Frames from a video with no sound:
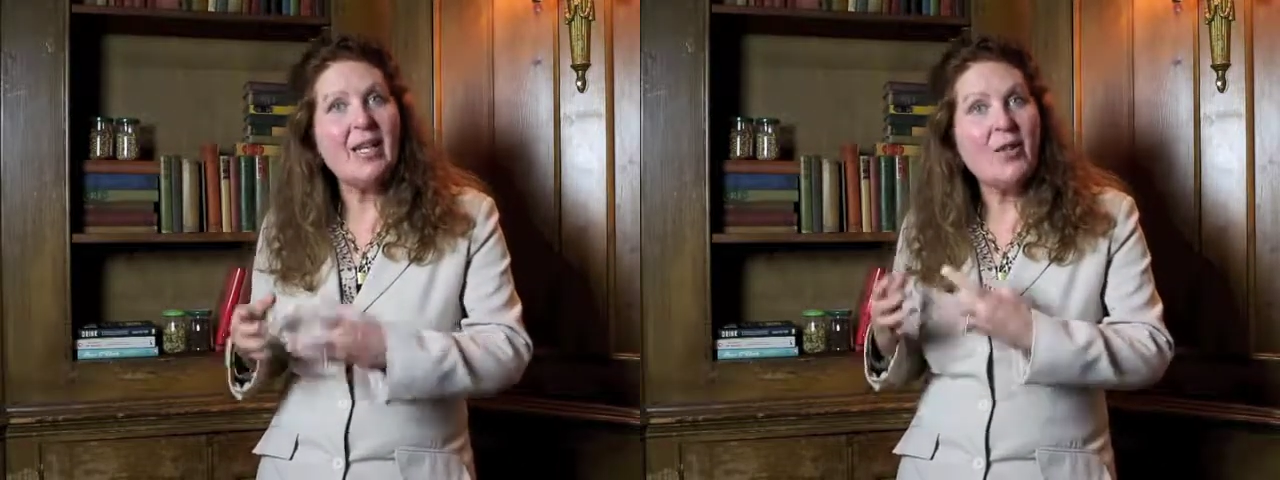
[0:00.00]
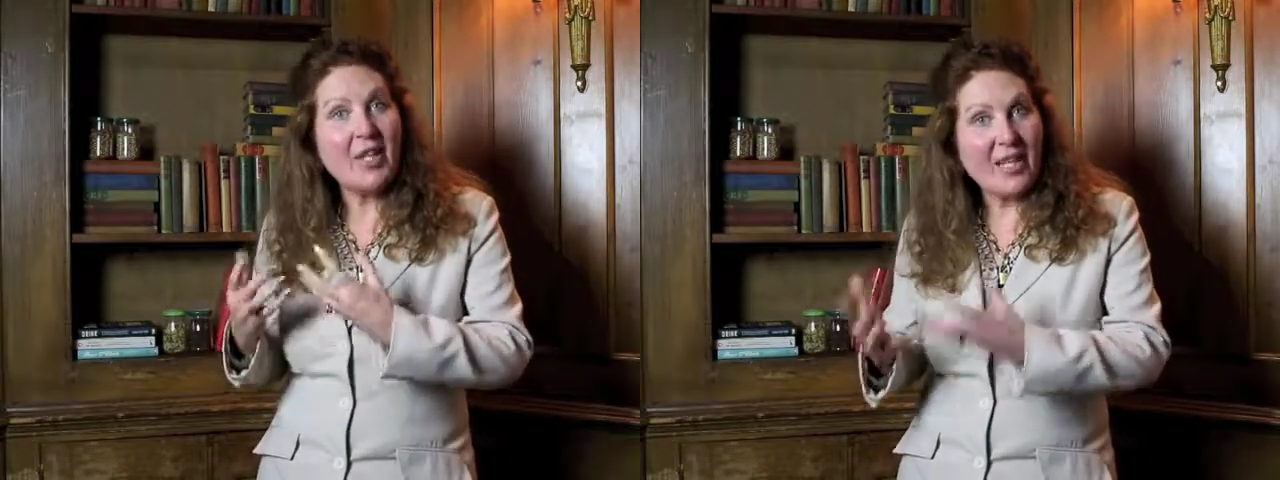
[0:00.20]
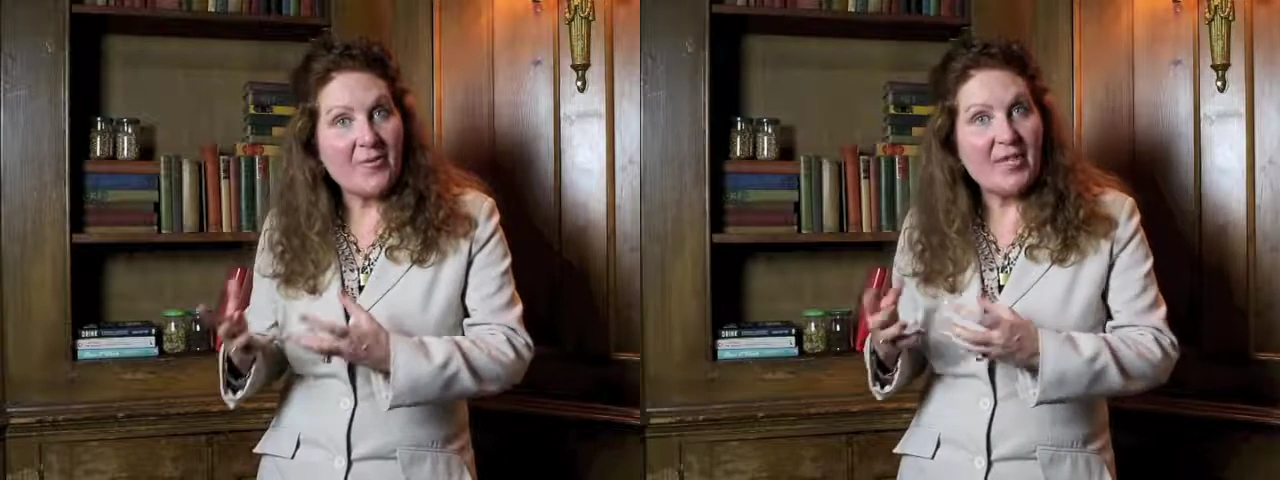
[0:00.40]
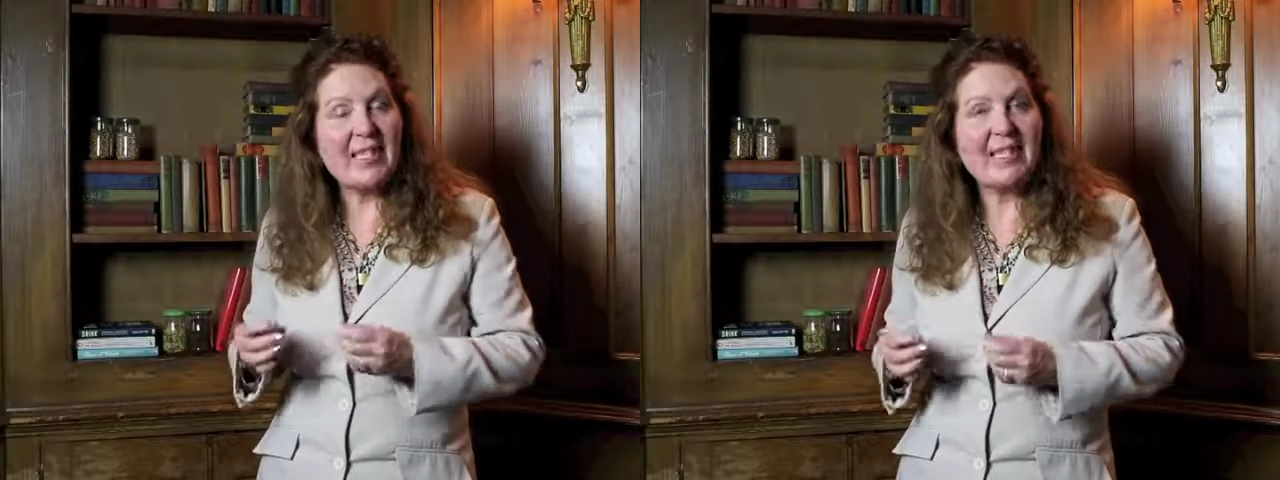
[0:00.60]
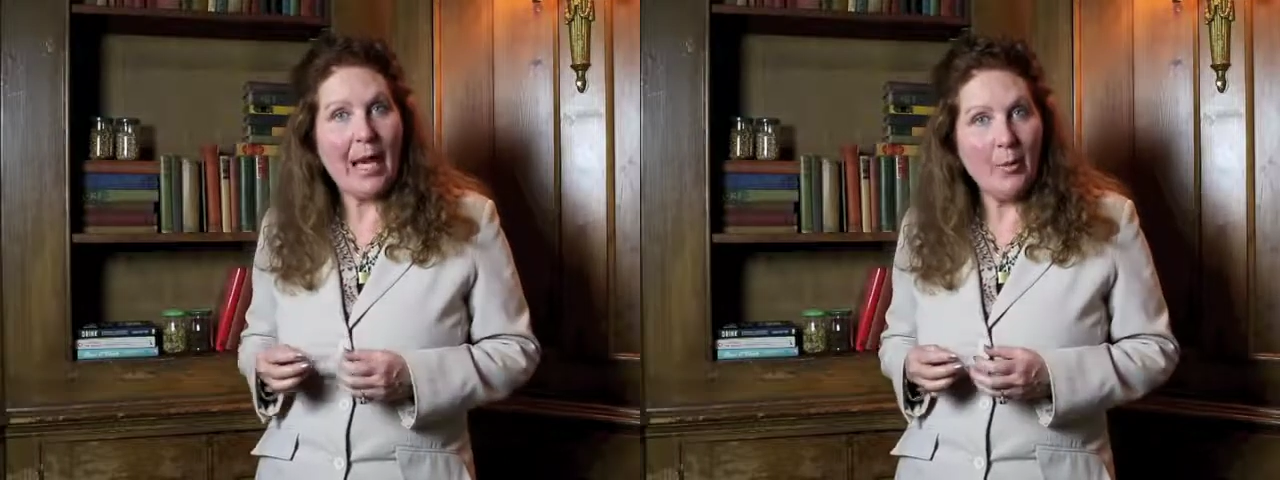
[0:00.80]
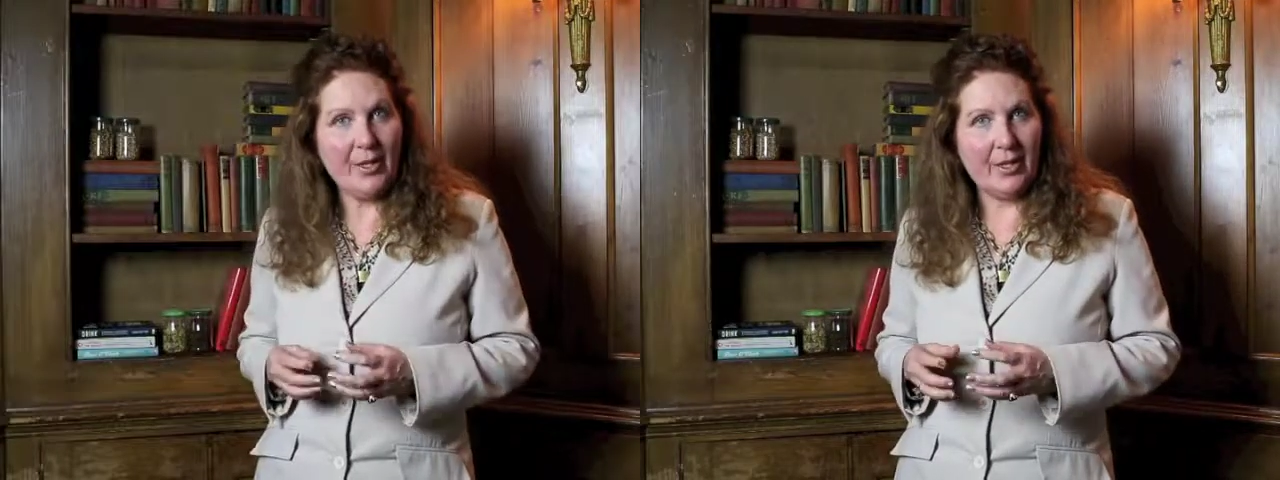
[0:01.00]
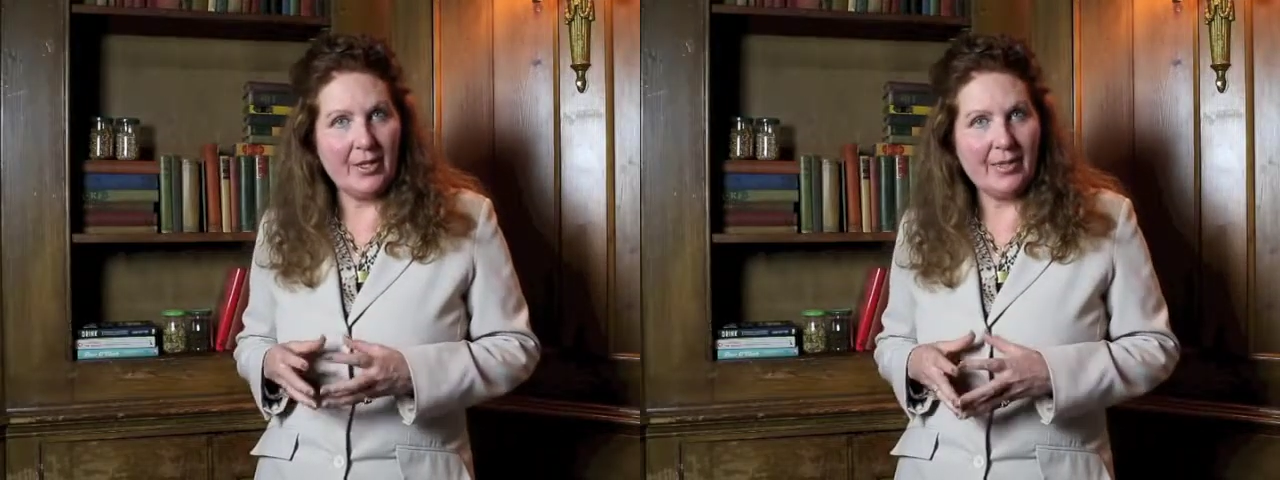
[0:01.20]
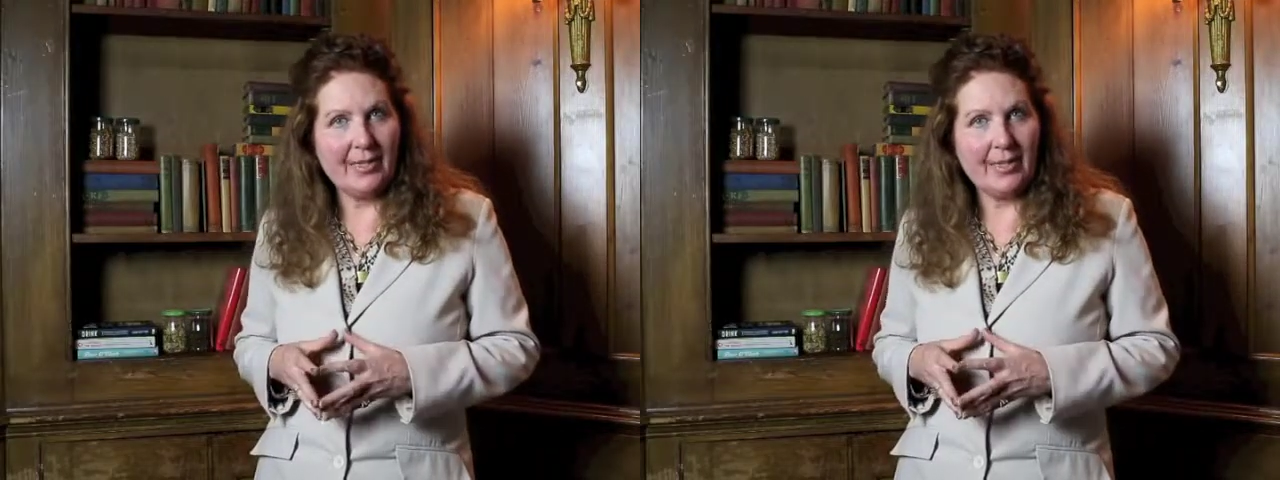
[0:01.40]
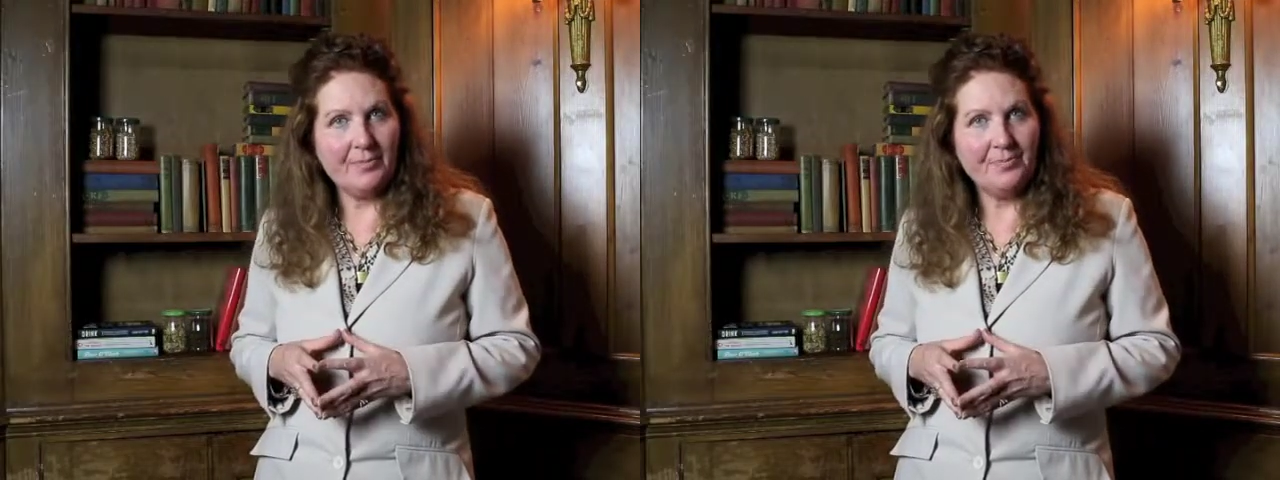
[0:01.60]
that gives the sourness.